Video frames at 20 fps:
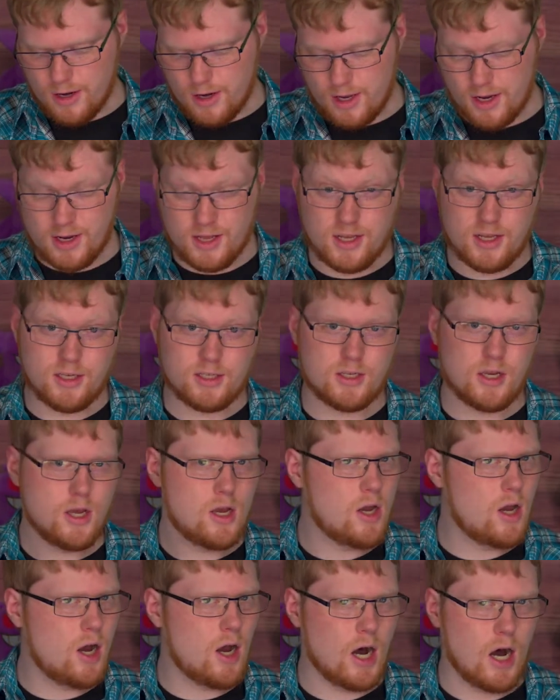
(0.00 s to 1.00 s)
It is
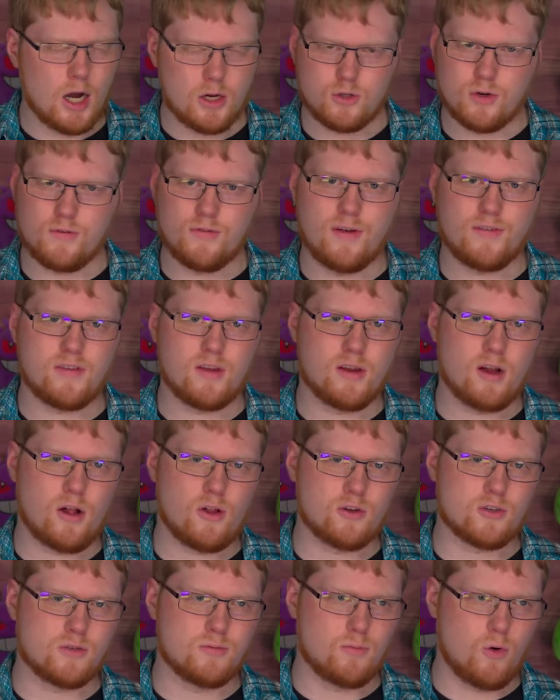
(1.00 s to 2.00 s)

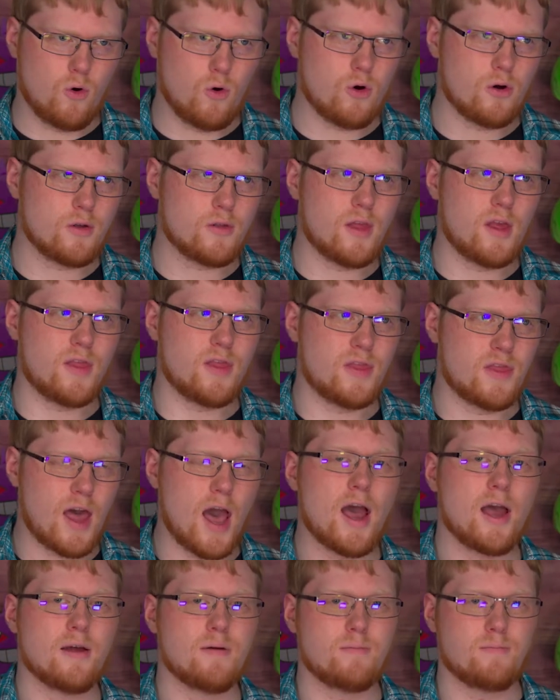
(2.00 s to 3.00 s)
$150 more than
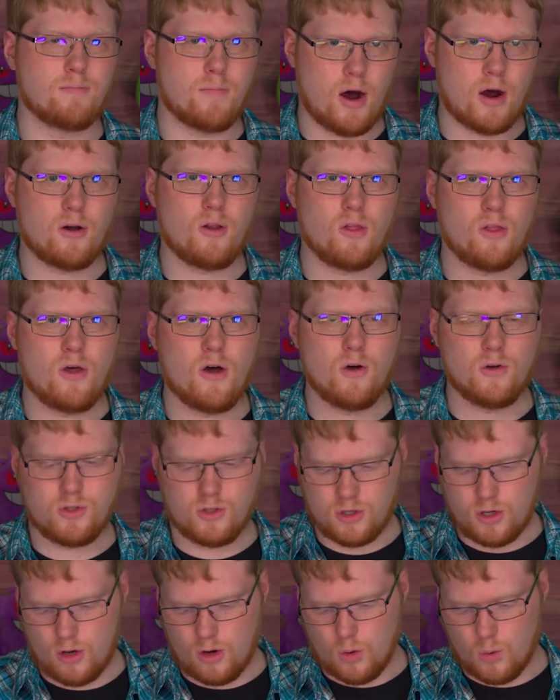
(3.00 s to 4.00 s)
that model though,
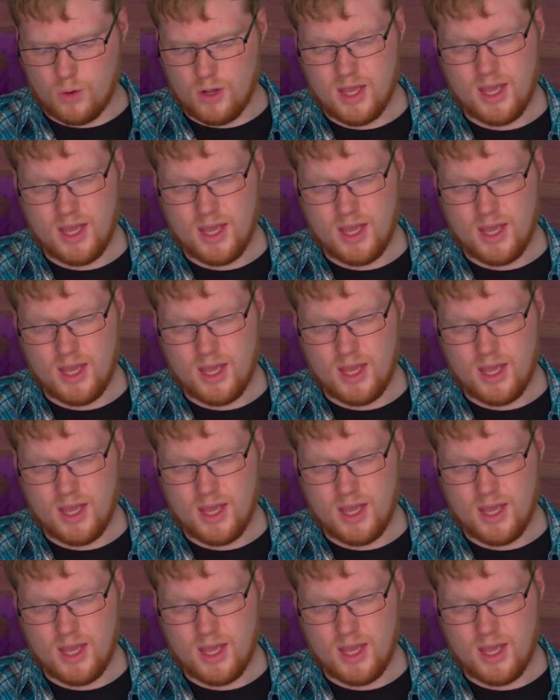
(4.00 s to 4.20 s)
so